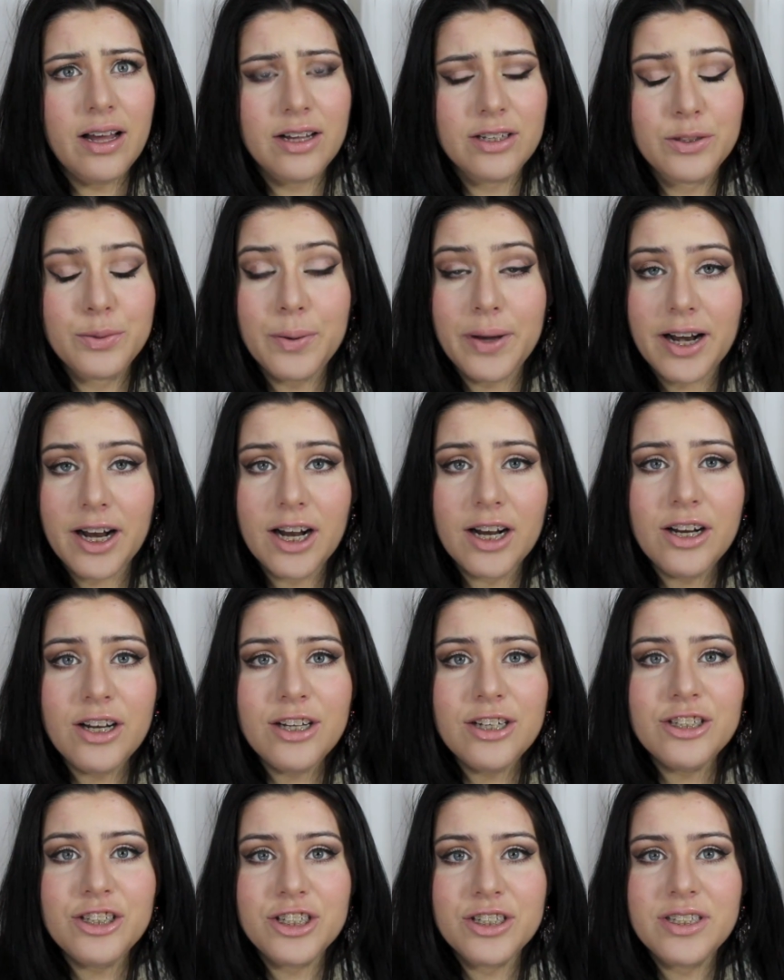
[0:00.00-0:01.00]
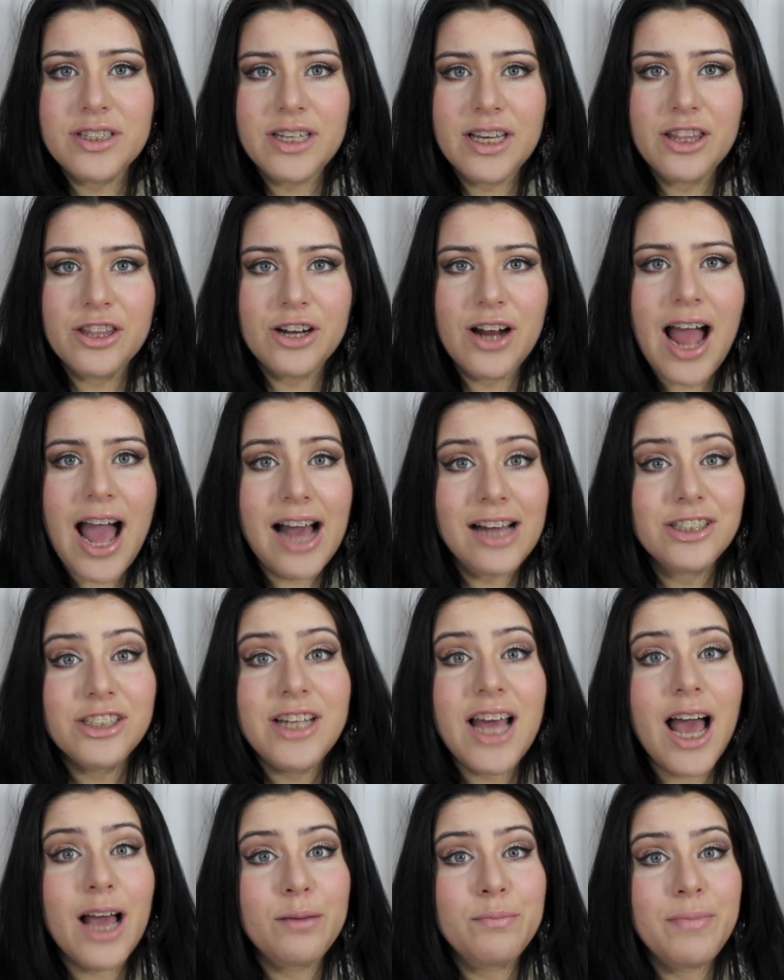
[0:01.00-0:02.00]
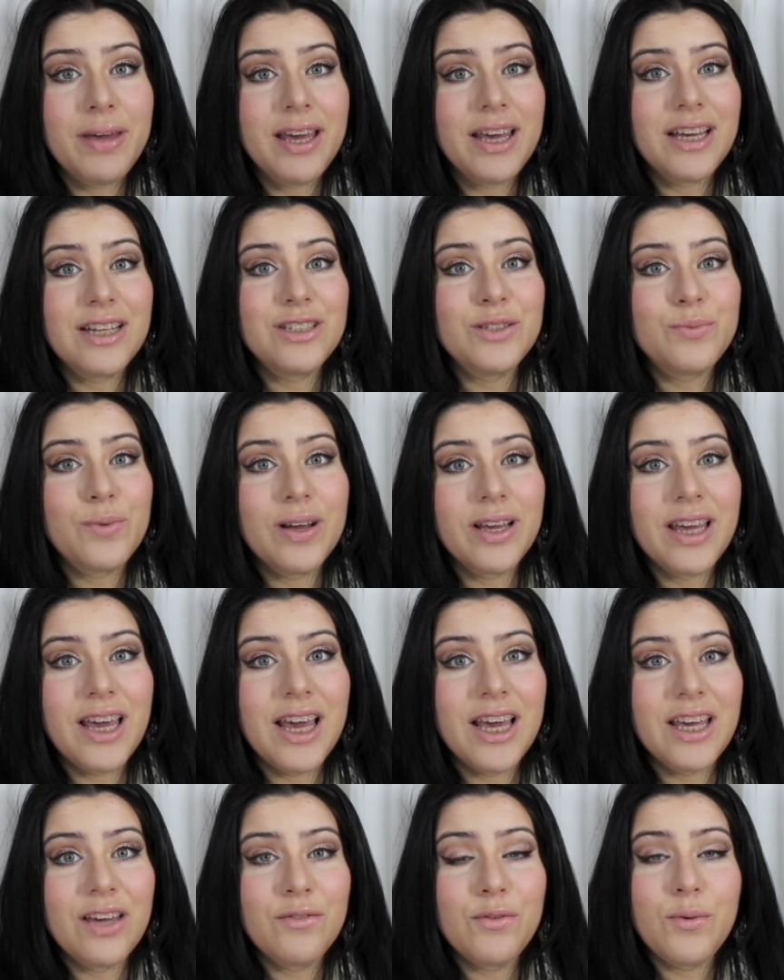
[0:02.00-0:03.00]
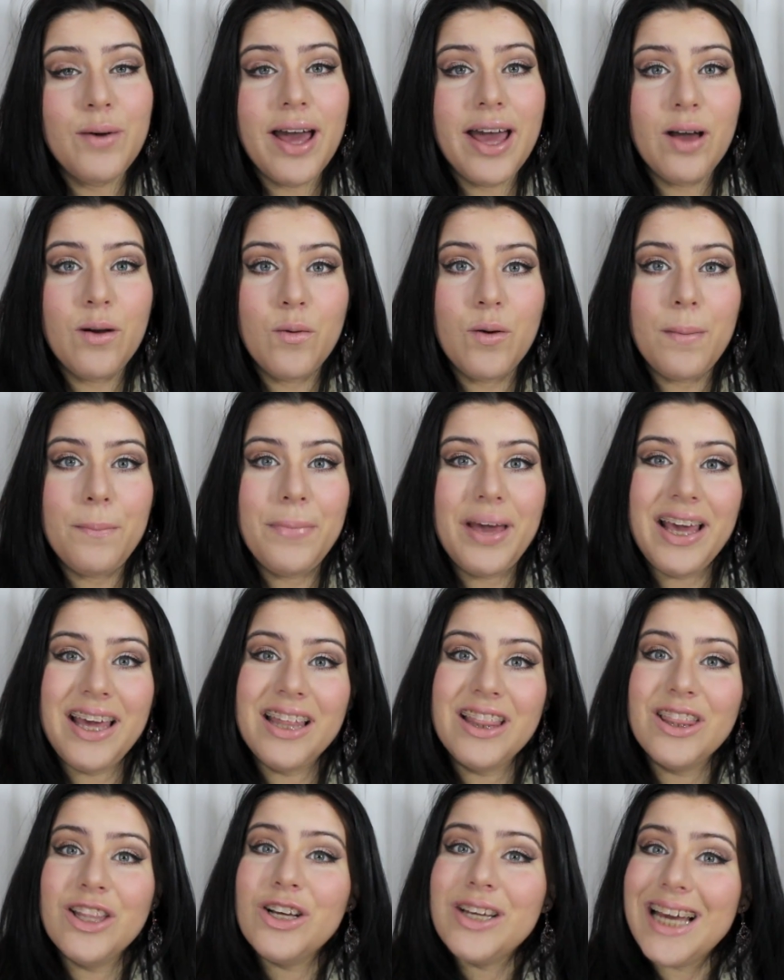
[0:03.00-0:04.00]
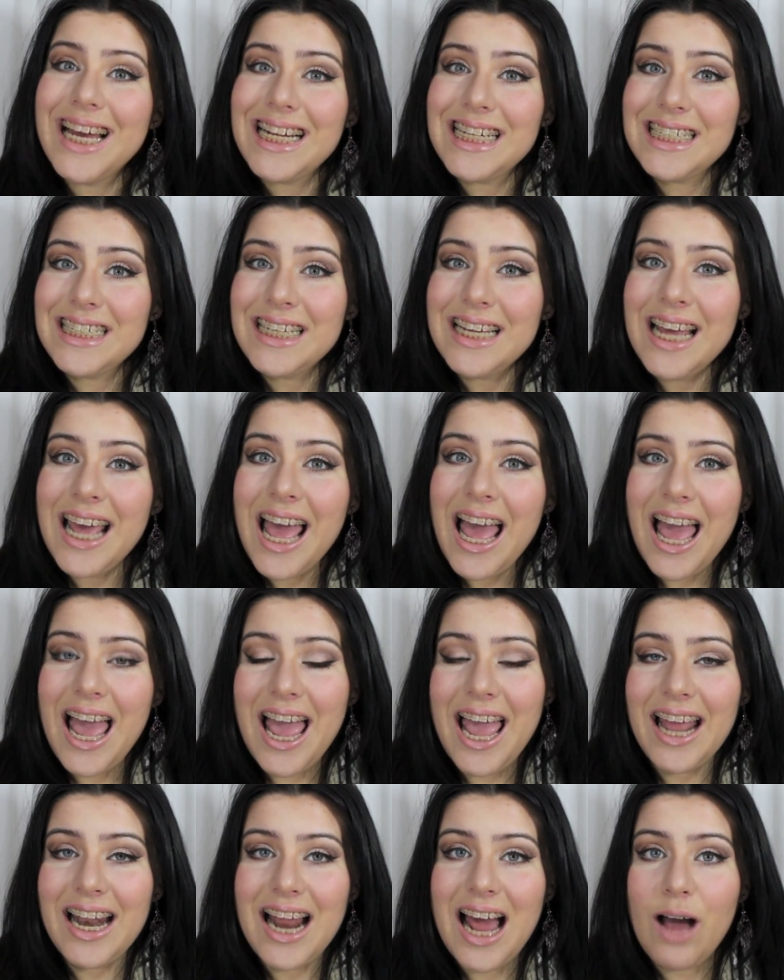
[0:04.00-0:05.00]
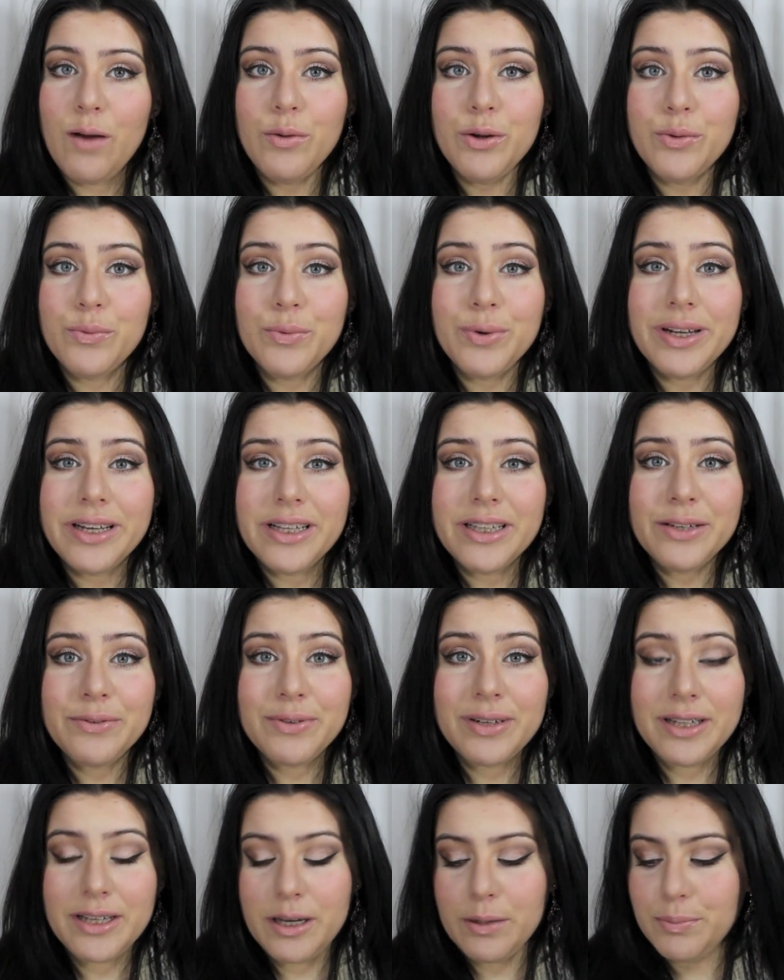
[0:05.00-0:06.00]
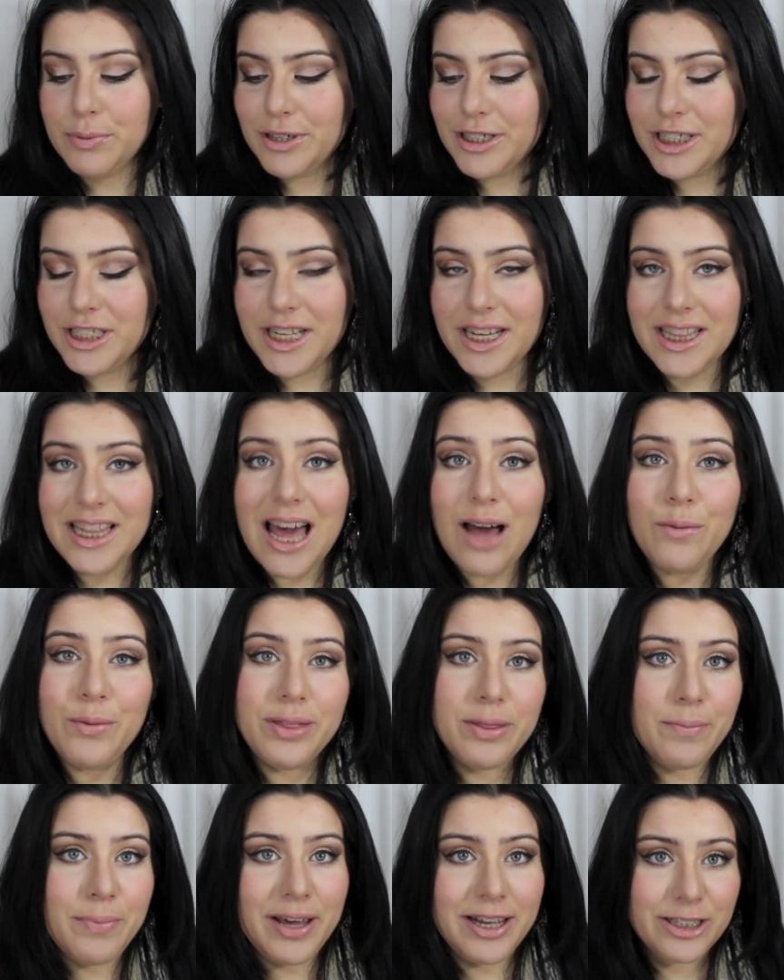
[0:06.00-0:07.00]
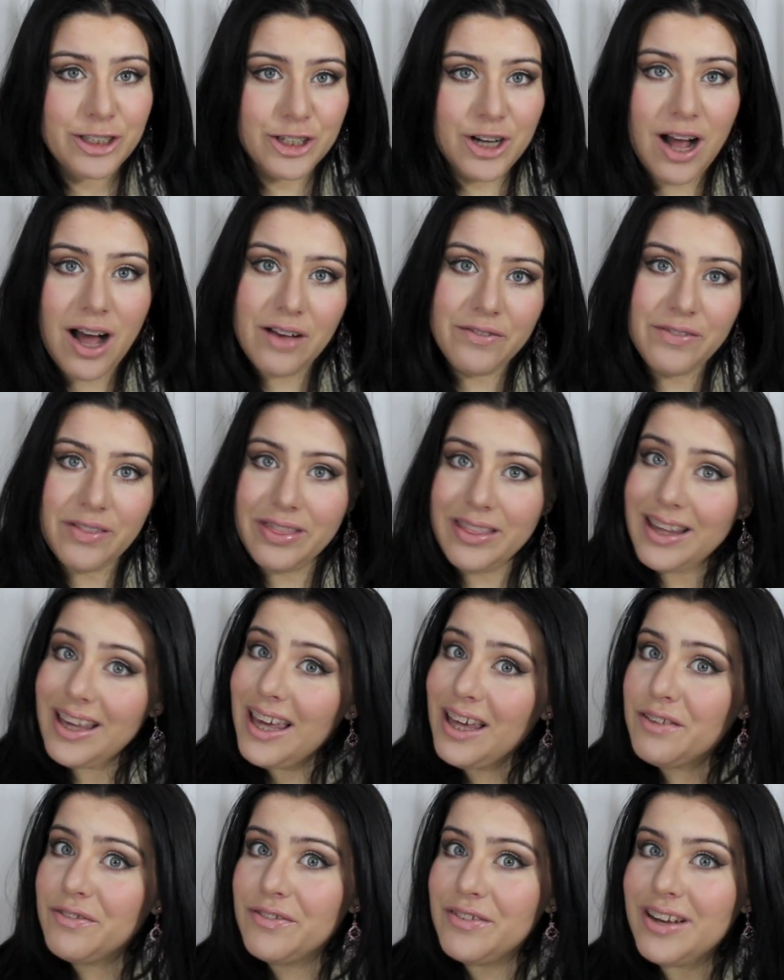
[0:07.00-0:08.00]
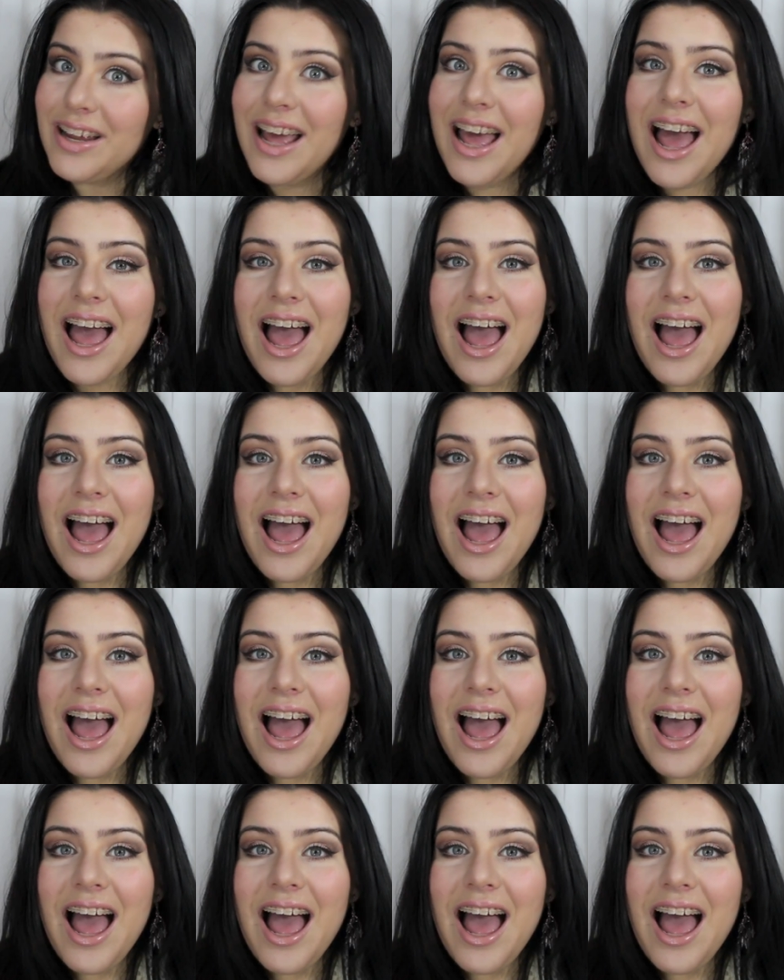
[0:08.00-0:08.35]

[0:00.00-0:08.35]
a Twitter, just either hashtag Megan's 1K giveaway or Megan Look It, and I would really appreciate that with the picture of the gift.